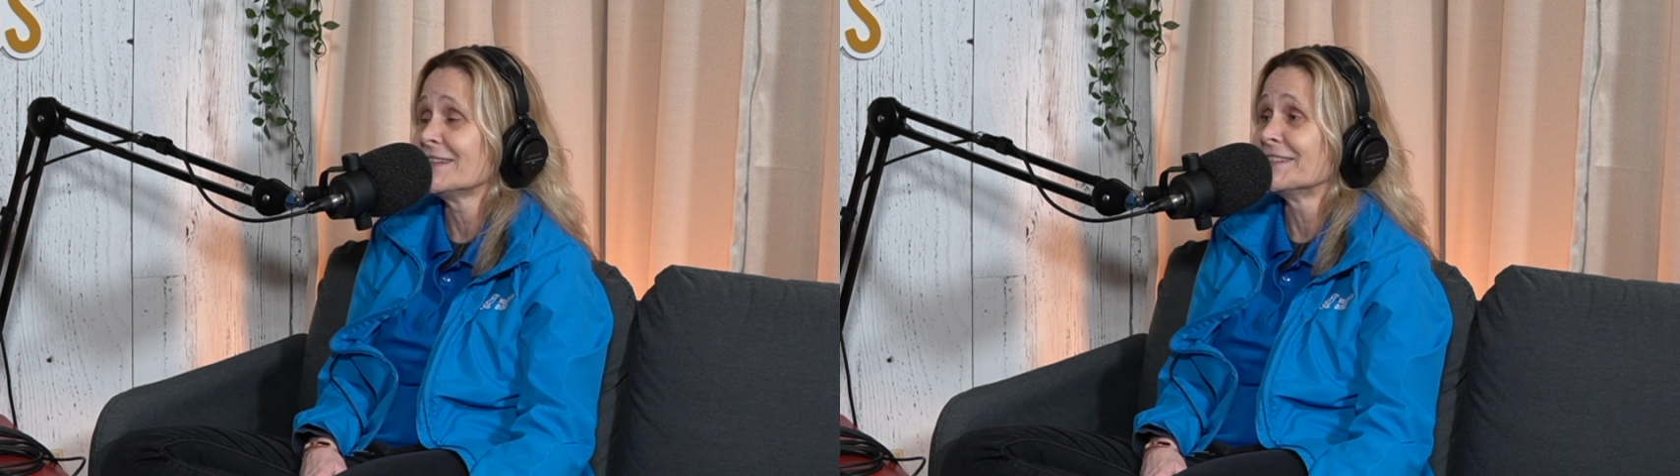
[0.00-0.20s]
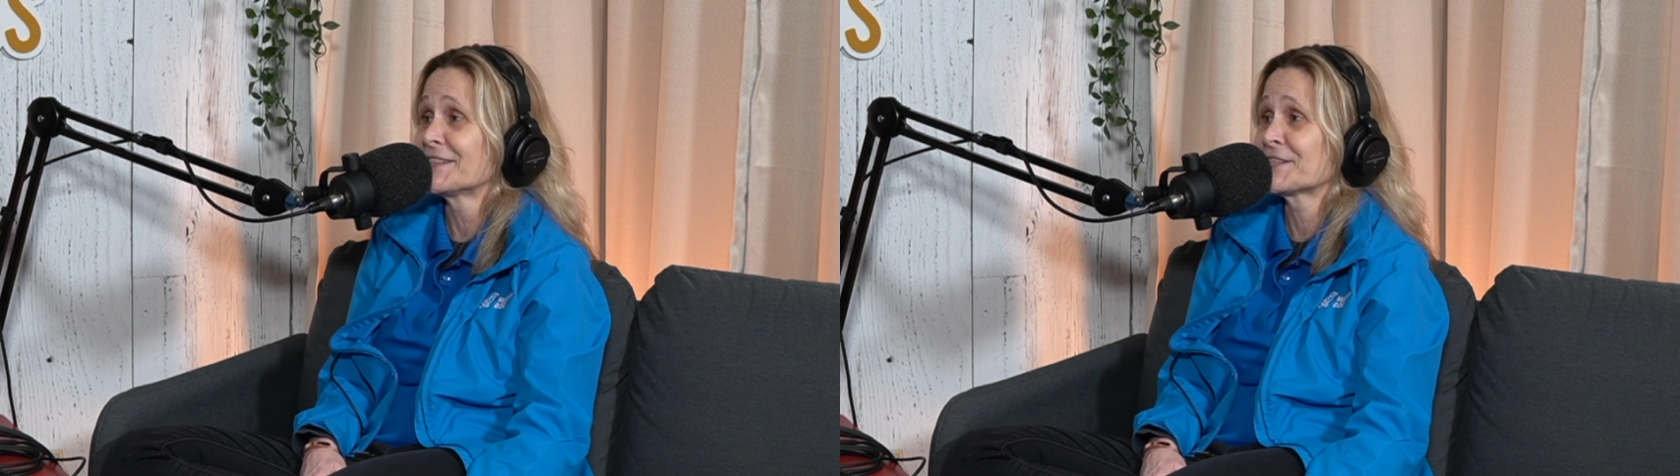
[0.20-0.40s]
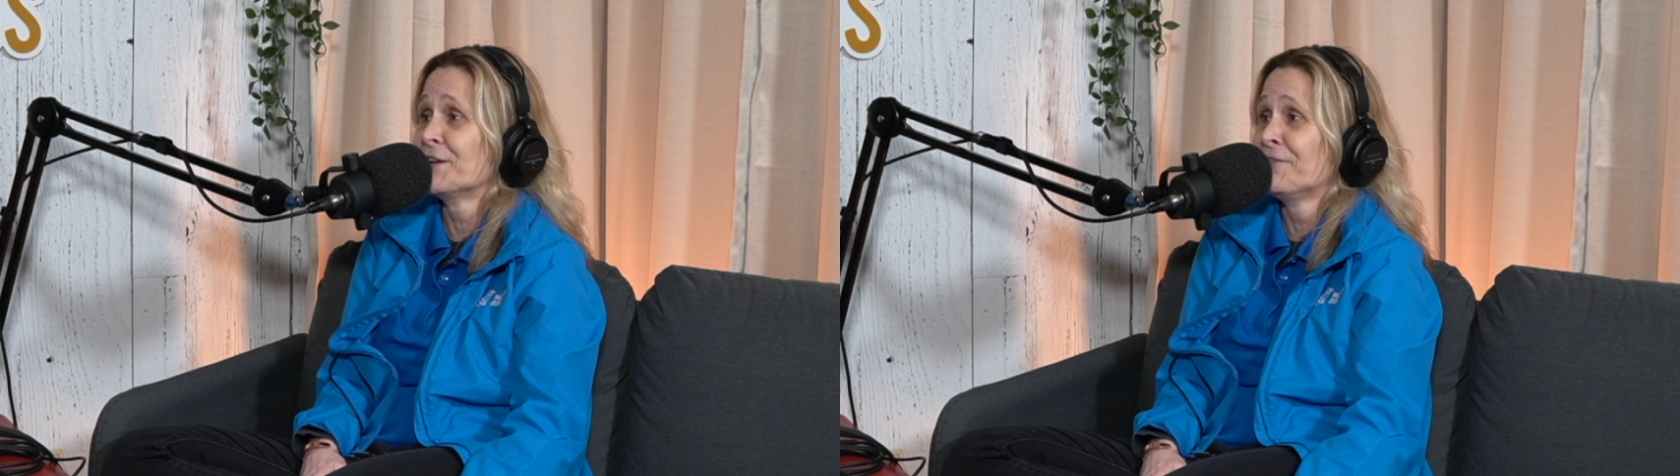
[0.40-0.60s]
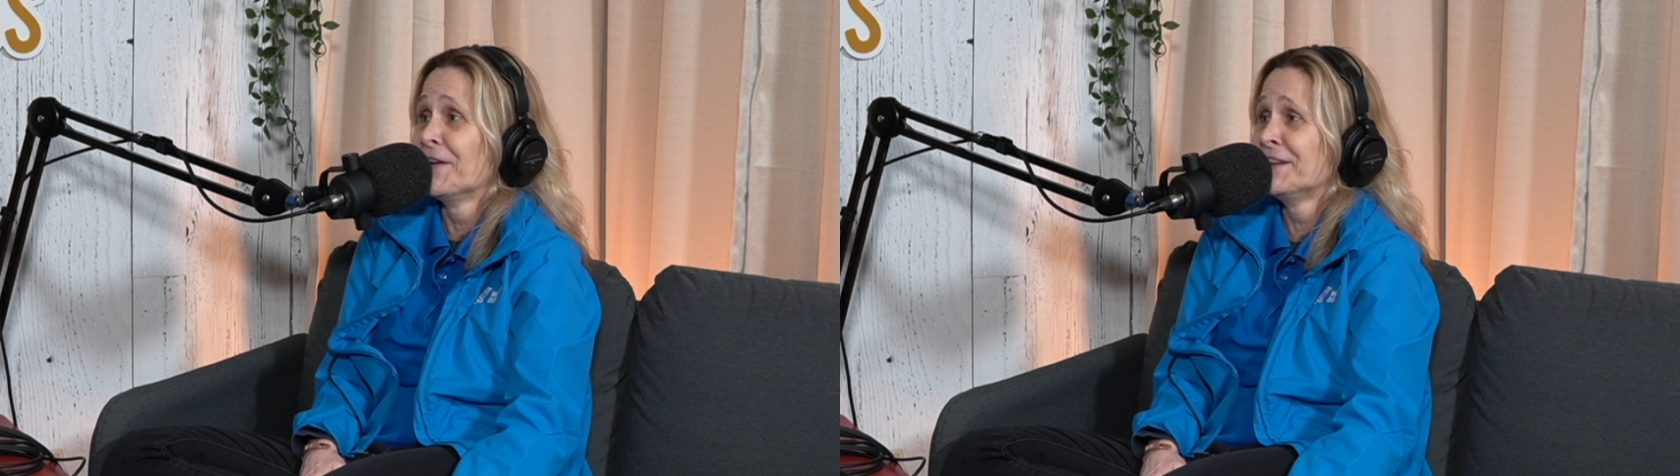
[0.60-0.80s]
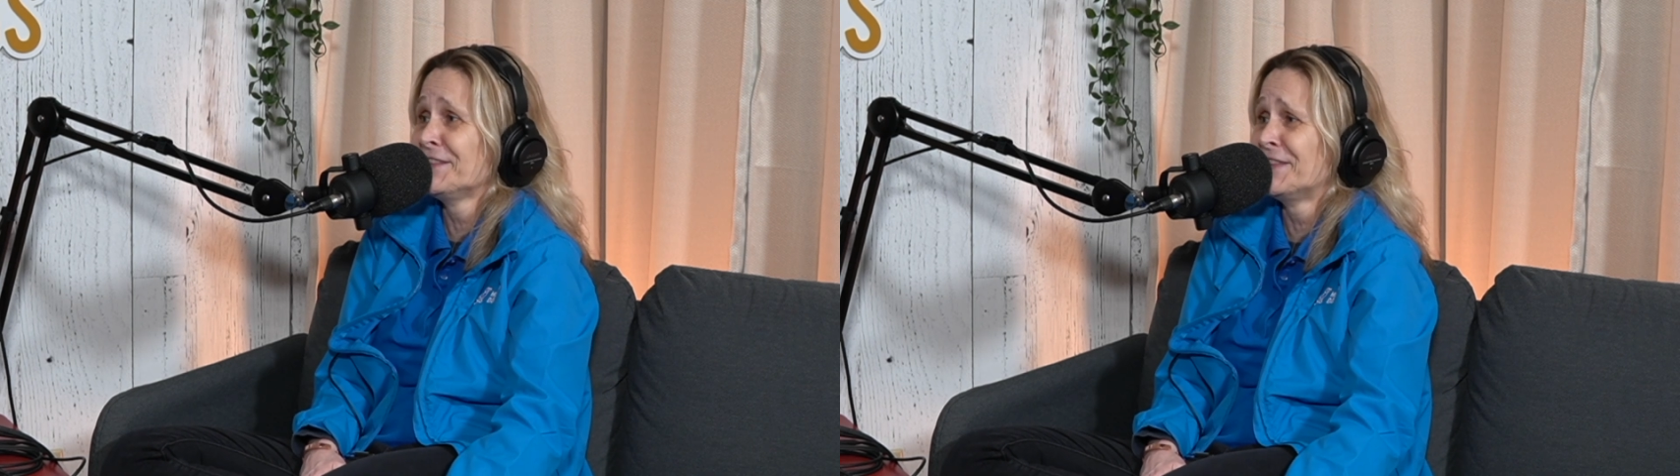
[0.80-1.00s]
didn't sniff
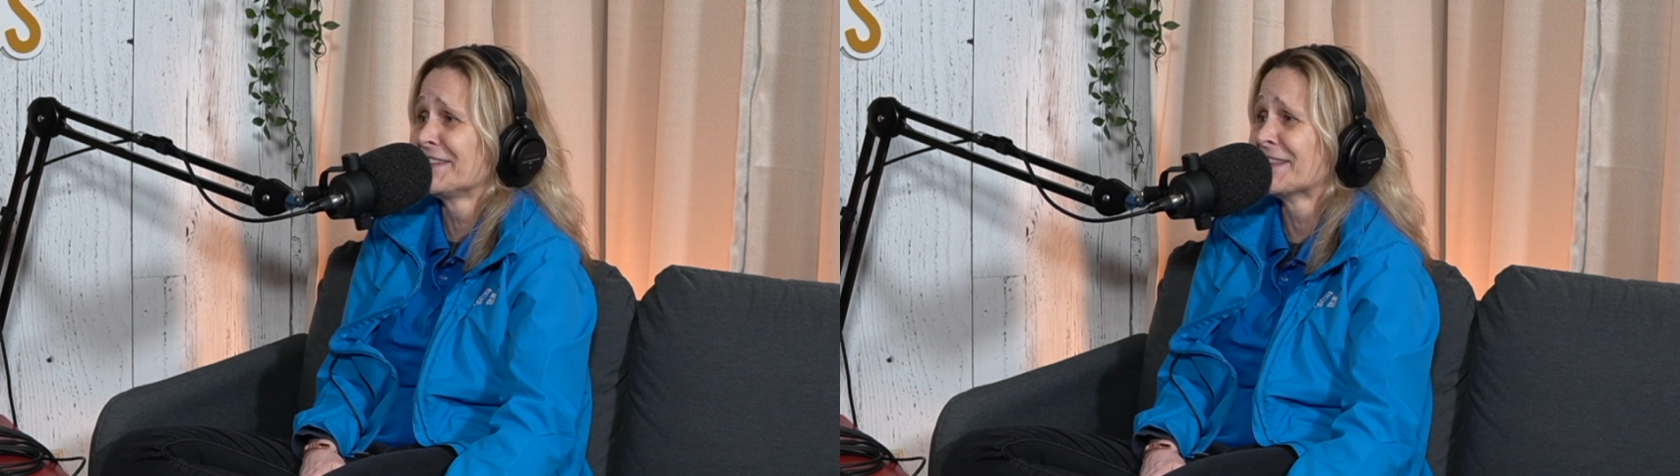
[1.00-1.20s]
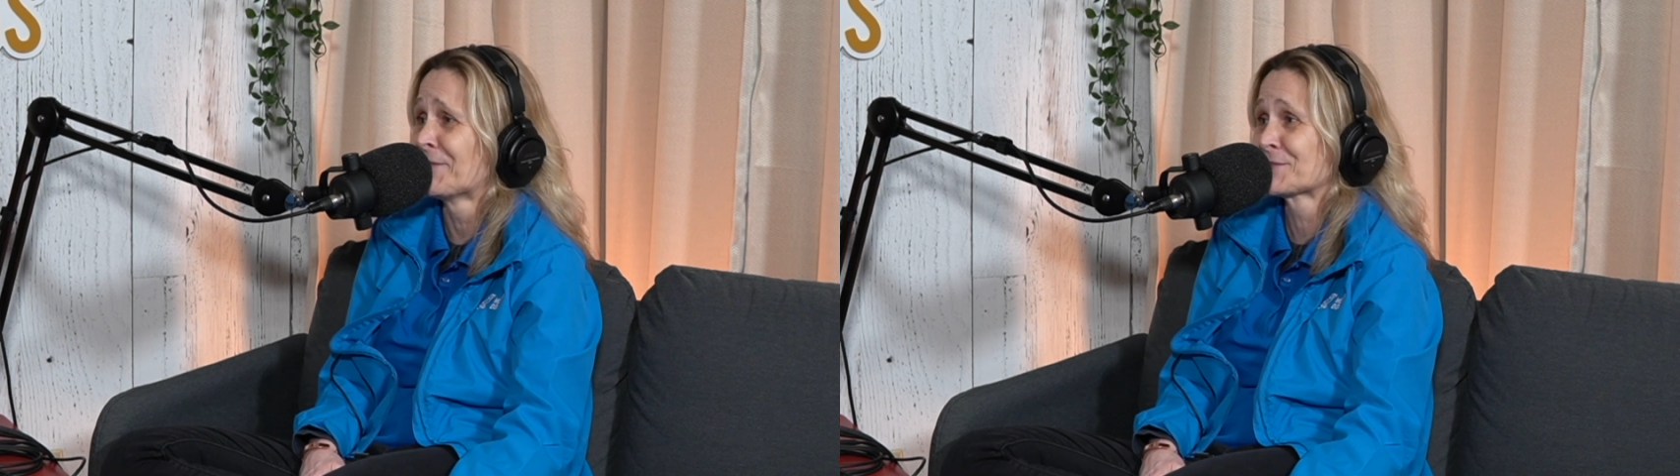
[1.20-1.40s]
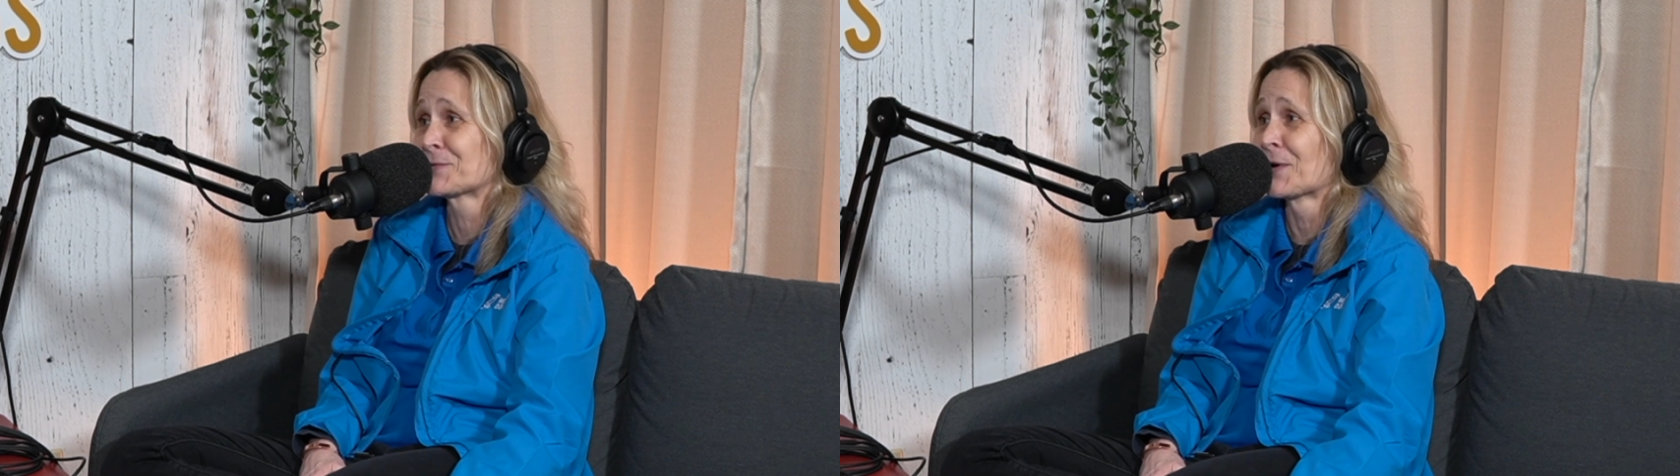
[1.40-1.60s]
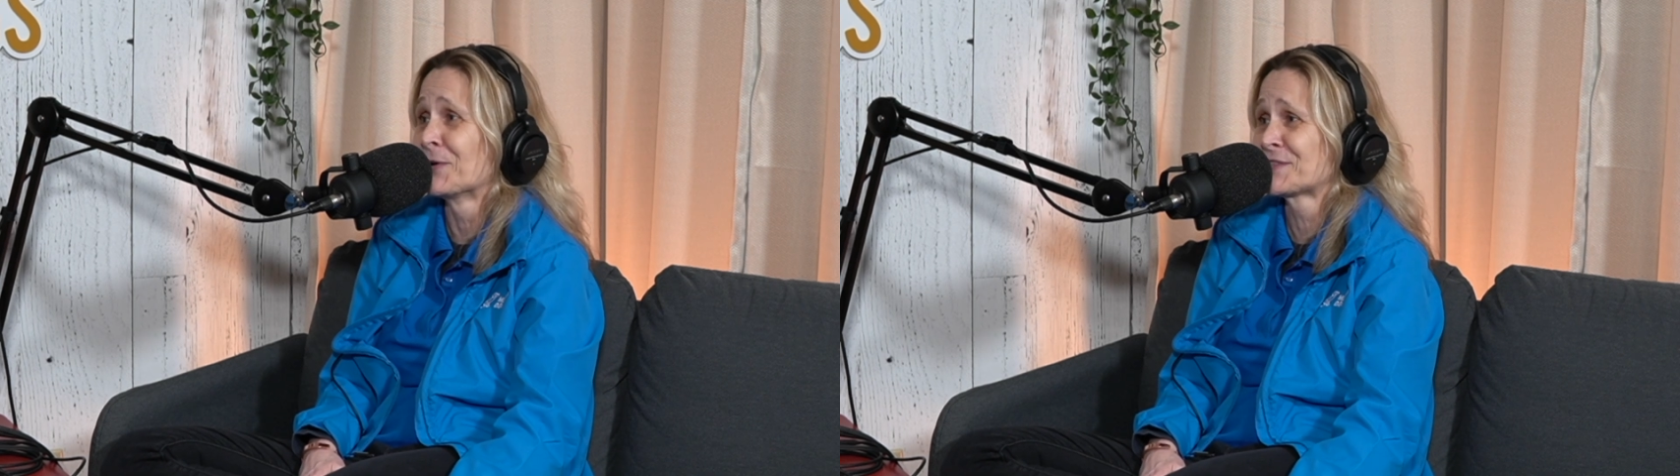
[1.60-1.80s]
anything that was gross.